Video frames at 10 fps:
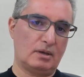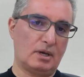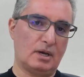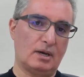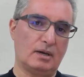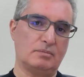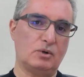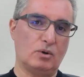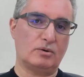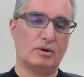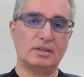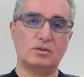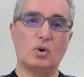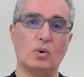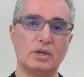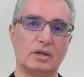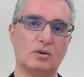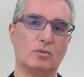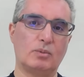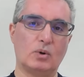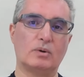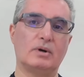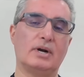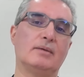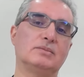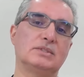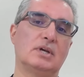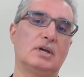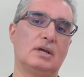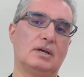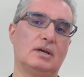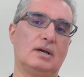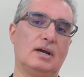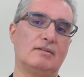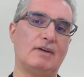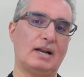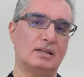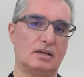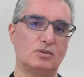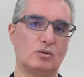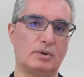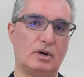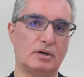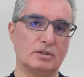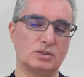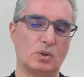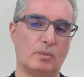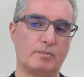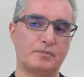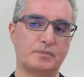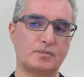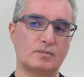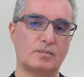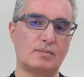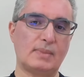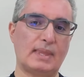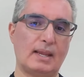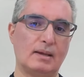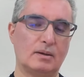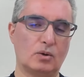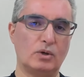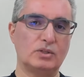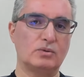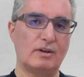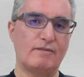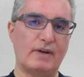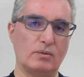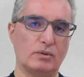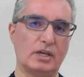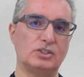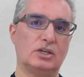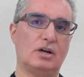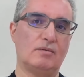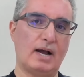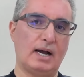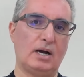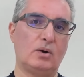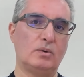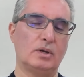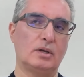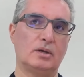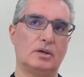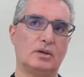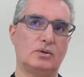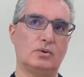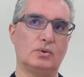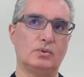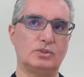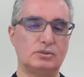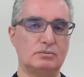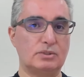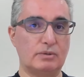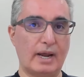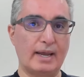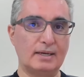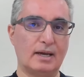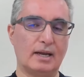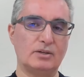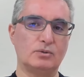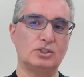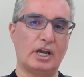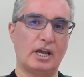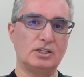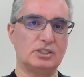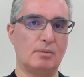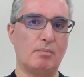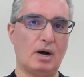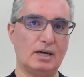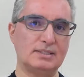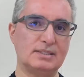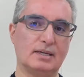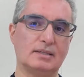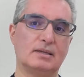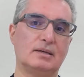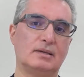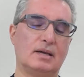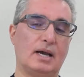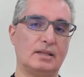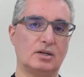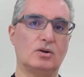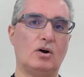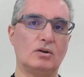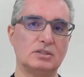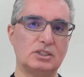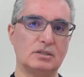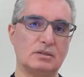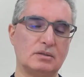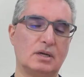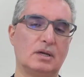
uh, you know, write coding or programs and validate your product. So going to the foundation of how you train and you change the mindset and the culture